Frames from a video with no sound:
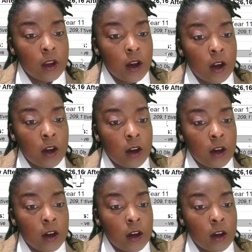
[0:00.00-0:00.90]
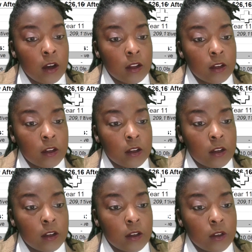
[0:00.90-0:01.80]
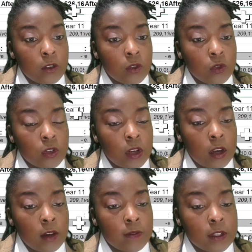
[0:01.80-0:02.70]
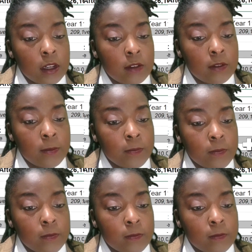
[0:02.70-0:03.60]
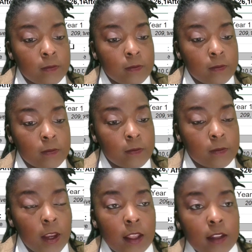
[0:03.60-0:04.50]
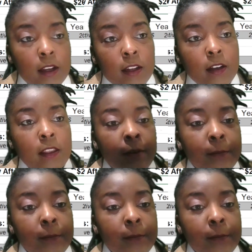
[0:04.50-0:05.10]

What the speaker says: our debt for saving. I have to take a look at that.